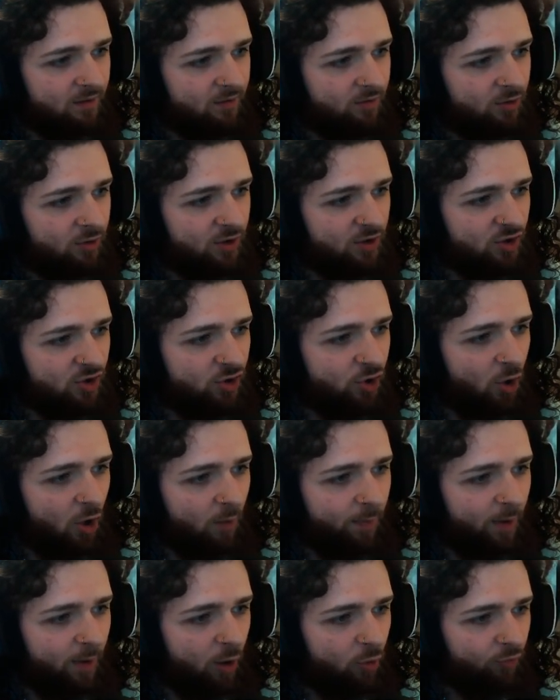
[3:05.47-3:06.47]
you can just go
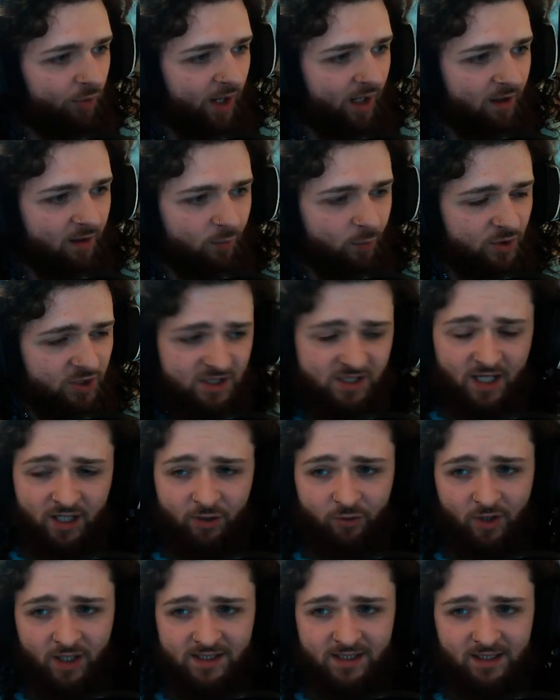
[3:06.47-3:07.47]
up a whole rank, which is kind of
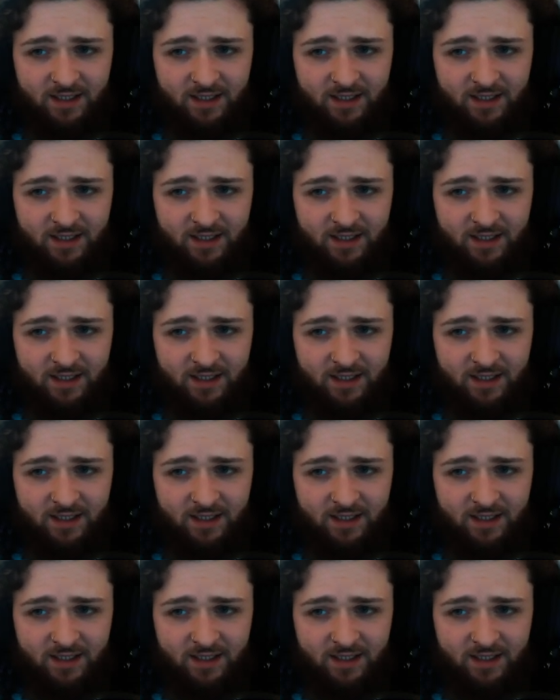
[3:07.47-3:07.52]
crazy.